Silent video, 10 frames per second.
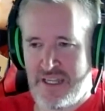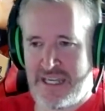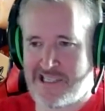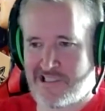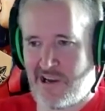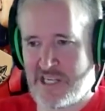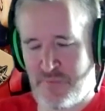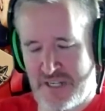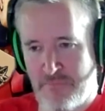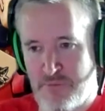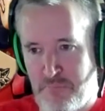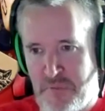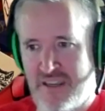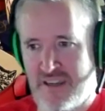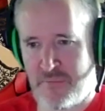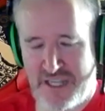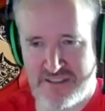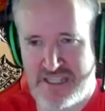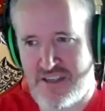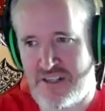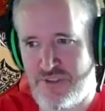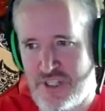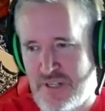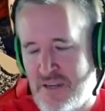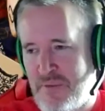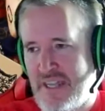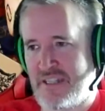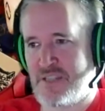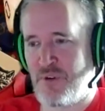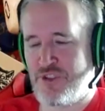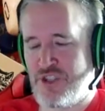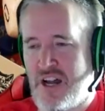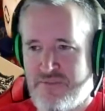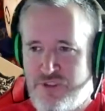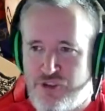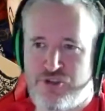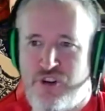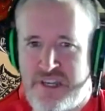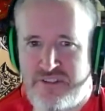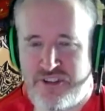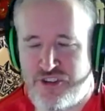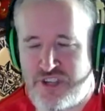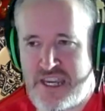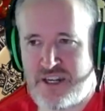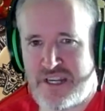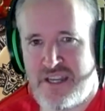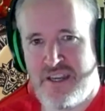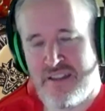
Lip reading: his dice becomes bigger because he's going to do it, but then there's more chance of destroying the scenery.